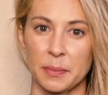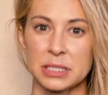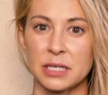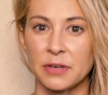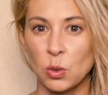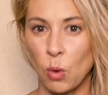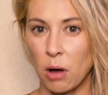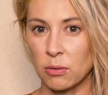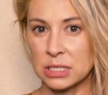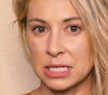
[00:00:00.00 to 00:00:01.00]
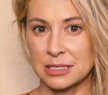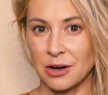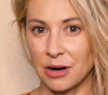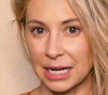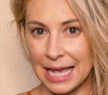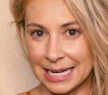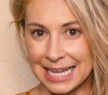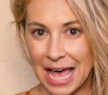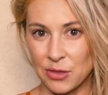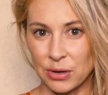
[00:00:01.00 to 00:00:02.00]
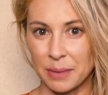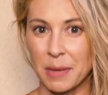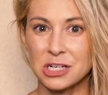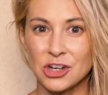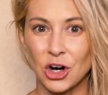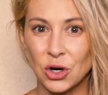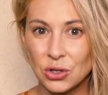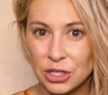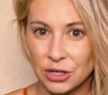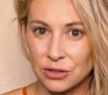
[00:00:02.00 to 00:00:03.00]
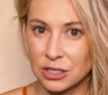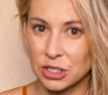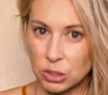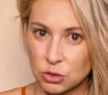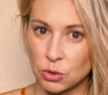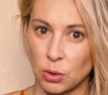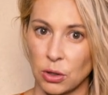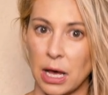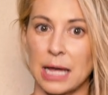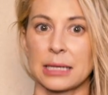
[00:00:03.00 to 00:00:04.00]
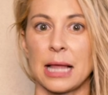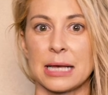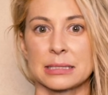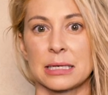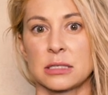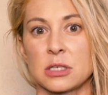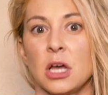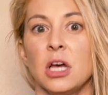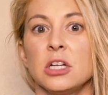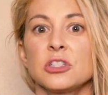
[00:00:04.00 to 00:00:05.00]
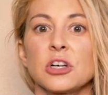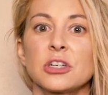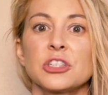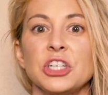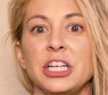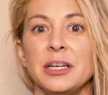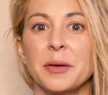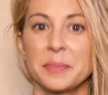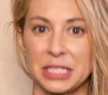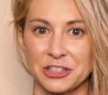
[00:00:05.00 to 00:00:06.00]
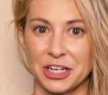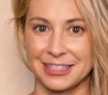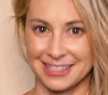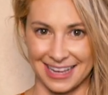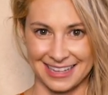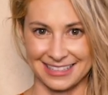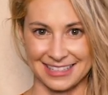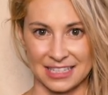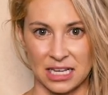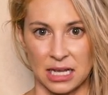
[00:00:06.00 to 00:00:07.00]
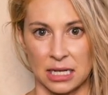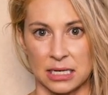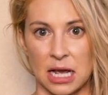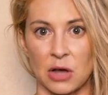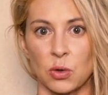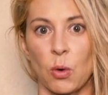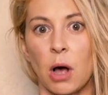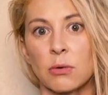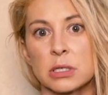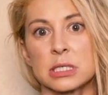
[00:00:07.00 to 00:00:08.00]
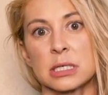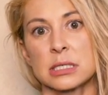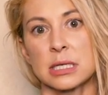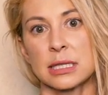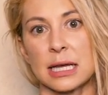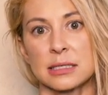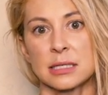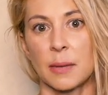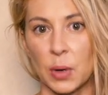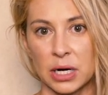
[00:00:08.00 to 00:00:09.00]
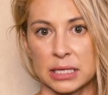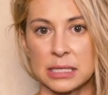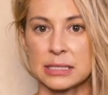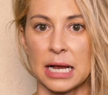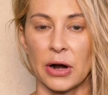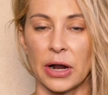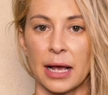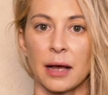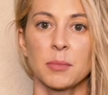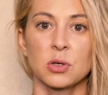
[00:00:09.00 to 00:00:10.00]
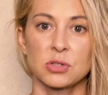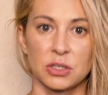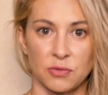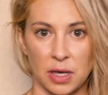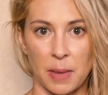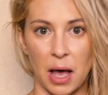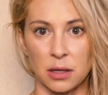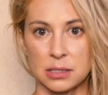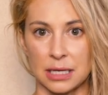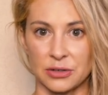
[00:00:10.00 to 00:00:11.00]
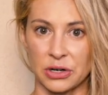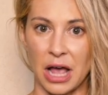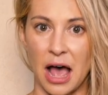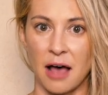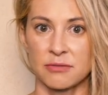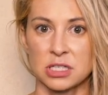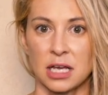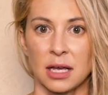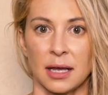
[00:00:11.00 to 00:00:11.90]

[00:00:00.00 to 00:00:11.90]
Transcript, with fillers: Pacific walruses are again gathering much earlier than usual at Alaska's Chukchi beach sites. Now, the walruses that summer in this area, mostly females and their calves,